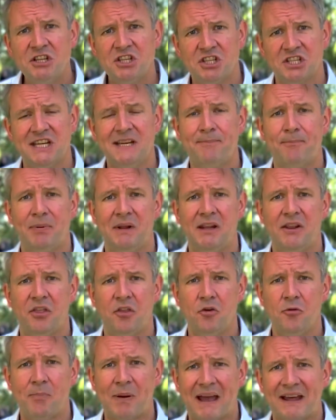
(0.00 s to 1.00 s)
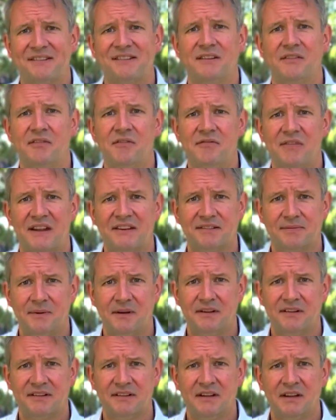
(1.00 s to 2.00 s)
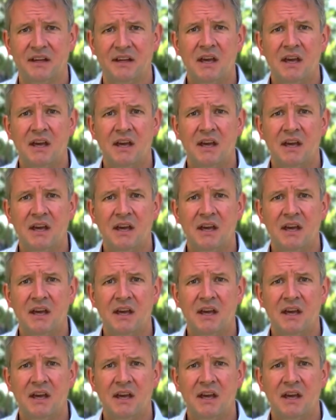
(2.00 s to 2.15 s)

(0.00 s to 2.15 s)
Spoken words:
cheaply through passive investments.